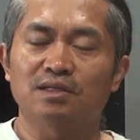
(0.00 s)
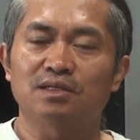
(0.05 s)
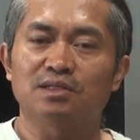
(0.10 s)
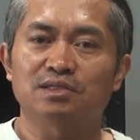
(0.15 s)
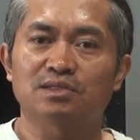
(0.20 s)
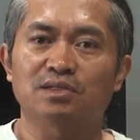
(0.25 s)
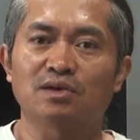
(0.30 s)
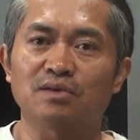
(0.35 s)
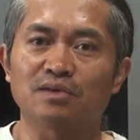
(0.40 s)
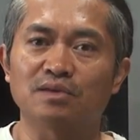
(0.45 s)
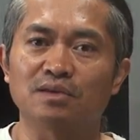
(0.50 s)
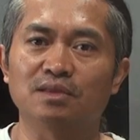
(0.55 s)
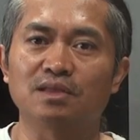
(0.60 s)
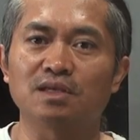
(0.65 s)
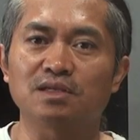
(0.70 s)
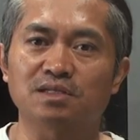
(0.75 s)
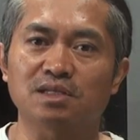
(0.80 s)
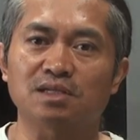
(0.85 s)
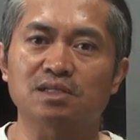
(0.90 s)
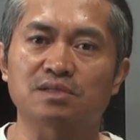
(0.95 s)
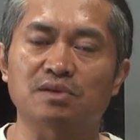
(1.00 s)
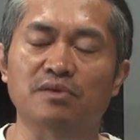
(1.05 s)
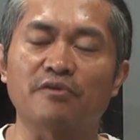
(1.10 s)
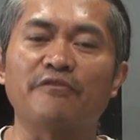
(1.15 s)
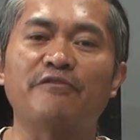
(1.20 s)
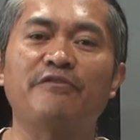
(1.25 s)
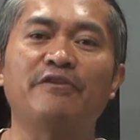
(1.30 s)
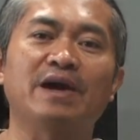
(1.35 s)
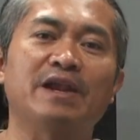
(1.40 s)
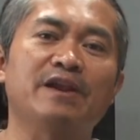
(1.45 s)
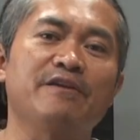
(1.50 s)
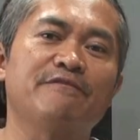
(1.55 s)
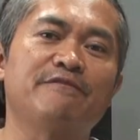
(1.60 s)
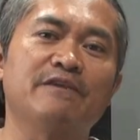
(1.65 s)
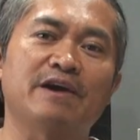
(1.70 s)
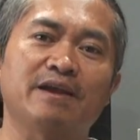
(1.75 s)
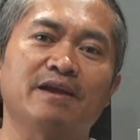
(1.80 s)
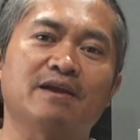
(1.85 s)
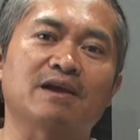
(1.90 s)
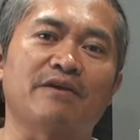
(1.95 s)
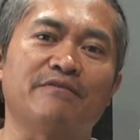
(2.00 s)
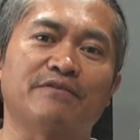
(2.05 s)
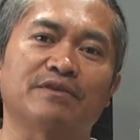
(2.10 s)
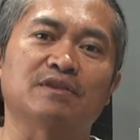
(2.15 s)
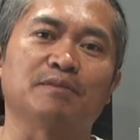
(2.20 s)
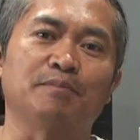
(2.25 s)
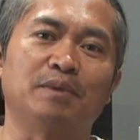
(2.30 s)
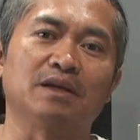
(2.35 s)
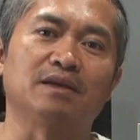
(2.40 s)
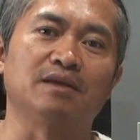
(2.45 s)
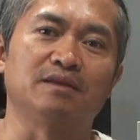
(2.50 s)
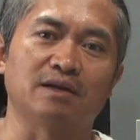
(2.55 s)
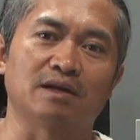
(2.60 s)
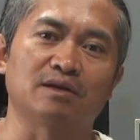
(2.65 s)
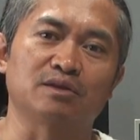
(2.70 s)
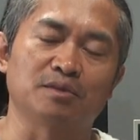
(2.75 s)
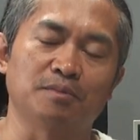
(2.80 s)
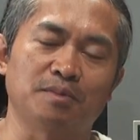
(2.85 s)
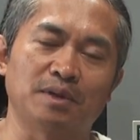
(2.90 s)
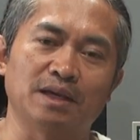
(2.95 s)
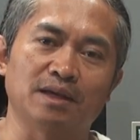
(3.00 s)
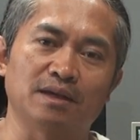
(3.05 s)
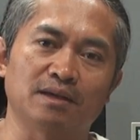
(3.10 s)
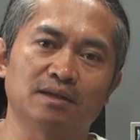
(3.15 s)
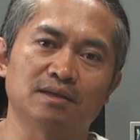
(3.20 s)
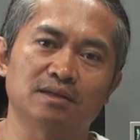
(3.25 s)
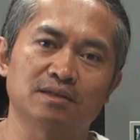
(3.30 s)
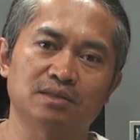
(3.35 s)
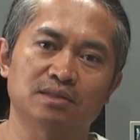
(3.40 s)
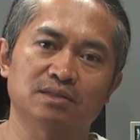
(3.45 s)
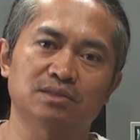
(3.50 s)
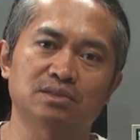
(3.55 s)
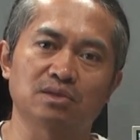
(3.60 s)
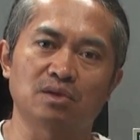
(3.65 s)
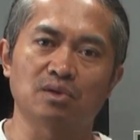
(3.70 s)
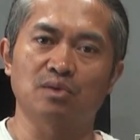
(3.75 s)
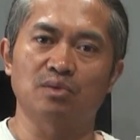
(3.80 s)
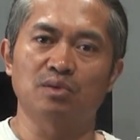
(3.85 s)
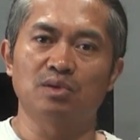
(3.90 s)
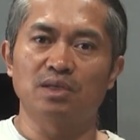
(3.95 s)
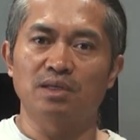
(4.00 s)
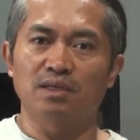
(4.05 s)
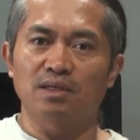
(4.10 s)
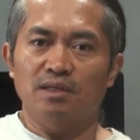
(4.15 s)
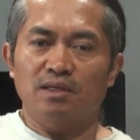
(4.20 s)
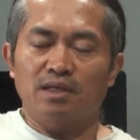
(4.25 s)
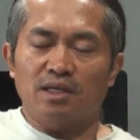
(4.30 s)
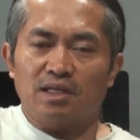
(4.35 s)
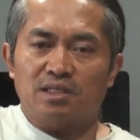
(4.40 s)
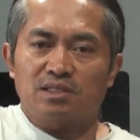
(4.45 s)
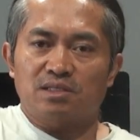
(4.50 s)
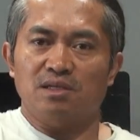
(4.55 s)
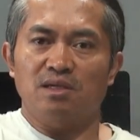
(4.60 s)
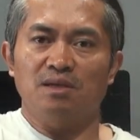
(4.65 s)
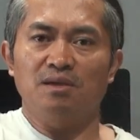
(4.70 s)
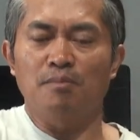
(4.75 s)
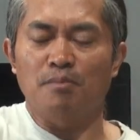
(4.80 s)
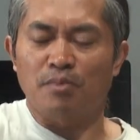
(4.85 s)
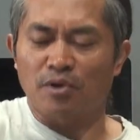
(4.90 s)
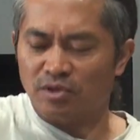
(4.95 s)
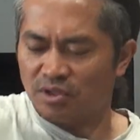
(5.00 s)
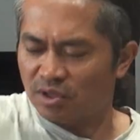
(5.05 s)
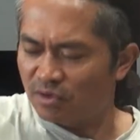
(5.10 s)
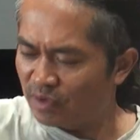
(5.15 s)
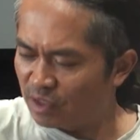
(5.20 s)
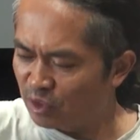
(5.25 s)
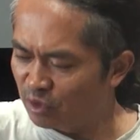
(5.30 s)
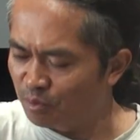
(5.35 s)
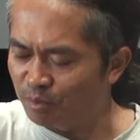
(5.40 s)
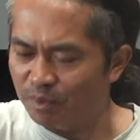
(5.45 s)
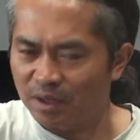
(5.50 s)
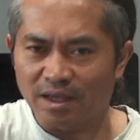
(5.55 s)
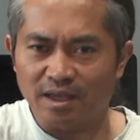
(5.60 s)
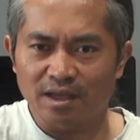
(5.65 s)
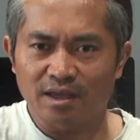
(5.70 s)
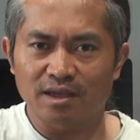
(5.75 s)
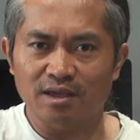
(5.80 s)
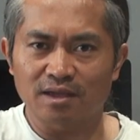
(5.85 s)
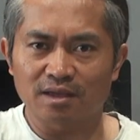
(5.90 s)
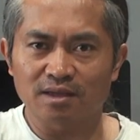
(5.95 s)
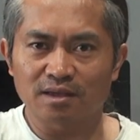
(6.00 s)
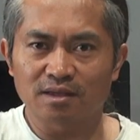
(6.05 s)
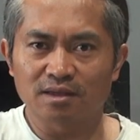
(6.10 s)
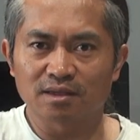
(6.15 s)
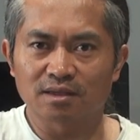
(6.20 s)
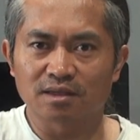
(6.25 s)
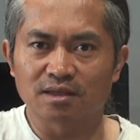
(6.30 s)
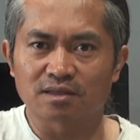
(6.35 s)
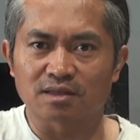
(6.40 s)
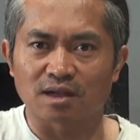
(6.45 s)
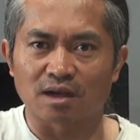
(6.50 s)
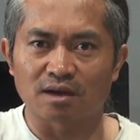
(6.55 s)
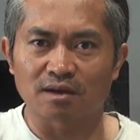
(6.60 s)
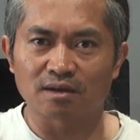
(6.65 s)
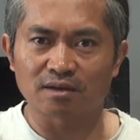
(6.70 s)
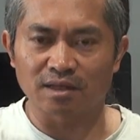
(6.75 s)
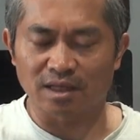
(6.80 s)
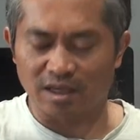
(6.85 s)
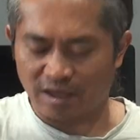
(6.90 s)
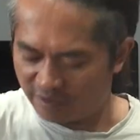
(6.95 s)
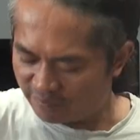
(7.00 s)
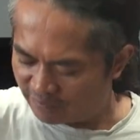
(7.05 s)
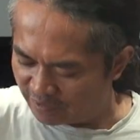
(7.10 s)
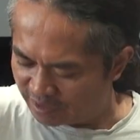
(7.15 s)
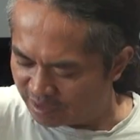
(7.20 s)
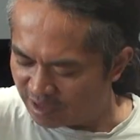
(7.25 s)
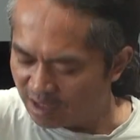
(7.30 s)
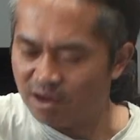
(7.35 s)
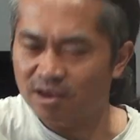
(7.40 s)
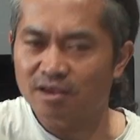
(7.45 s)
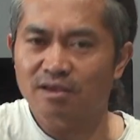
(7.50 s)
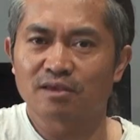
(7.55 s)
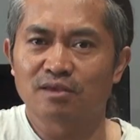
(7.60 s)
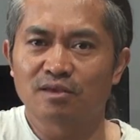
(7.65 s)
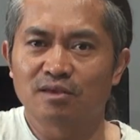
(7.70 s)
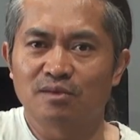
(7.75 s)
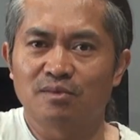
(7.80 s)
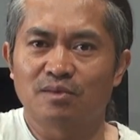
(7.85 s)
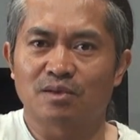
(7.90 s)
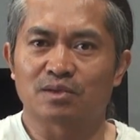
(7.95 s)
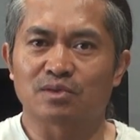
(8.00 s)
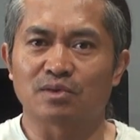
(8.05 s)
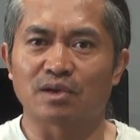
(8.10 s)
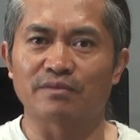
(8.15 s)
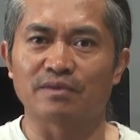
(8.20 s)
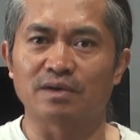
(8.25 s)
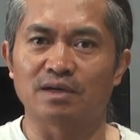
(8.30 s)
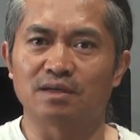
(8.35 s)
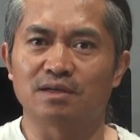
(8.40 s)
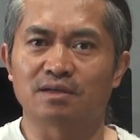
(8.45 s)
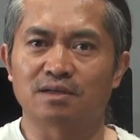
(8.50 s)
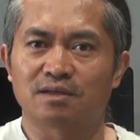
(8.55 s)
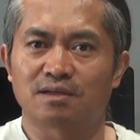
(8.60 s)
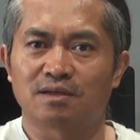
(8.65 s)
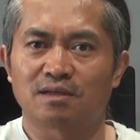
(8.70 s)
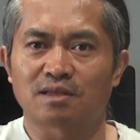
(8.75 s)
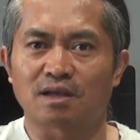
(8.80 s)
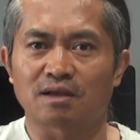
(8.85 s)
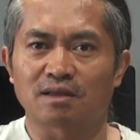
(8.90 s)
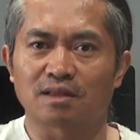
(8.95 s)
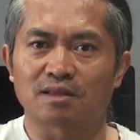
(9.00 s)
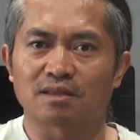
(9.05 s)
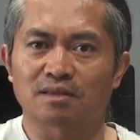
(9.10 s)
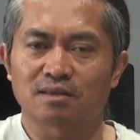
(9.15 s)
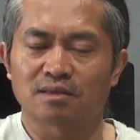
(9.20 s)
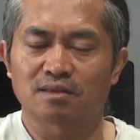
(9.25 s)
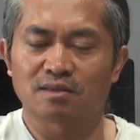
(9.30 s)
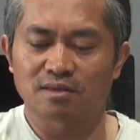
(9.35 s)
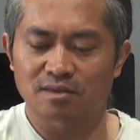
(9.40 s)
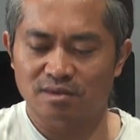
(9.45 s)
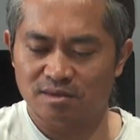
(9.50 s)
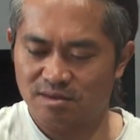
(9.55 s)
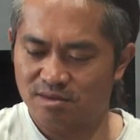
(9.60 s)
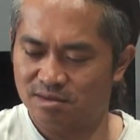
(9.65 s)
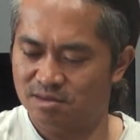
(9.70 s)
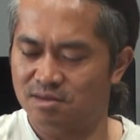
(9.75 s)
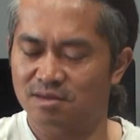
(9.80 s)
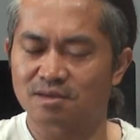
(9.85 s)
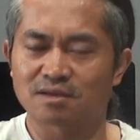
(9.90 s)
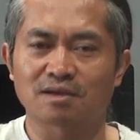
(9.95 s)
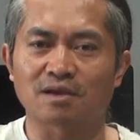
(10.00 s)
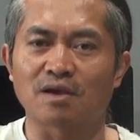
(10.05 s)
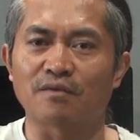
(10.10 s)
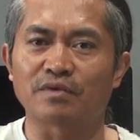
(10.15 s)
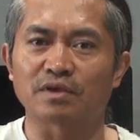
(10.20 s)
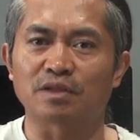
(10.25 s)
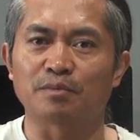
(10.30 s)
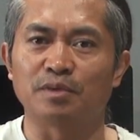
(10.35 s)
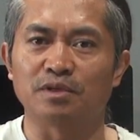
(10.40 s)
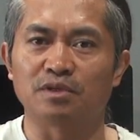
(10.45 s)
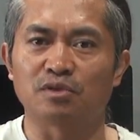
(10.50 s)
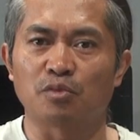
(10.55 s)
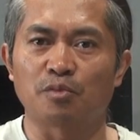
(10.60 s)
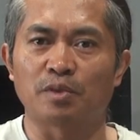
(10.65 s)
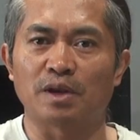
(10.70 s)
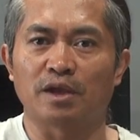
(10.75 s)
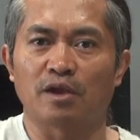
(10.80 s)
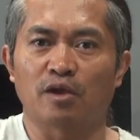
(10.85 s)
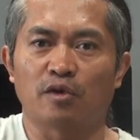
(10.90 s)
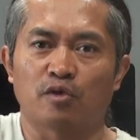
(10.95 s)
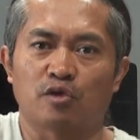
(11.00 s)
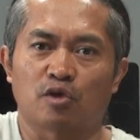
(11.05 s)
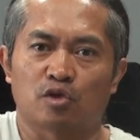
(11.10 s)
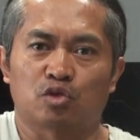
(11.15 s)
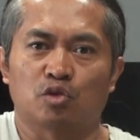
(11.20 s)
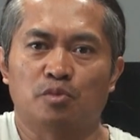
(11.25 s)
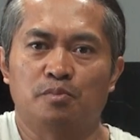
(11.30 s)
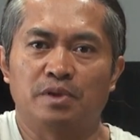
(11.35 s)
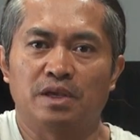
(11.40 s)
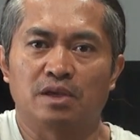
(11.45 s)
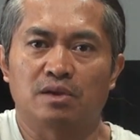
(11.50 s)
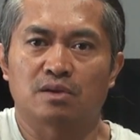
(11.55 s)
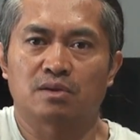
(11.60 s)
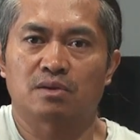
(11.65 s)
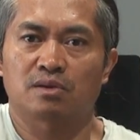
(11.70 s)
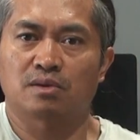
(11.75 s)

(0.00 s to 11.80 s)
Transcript: So this is a very comfortable guitar to play. So it's important when you play guitar every day, you want to have a guitar comfortable to play or not too big.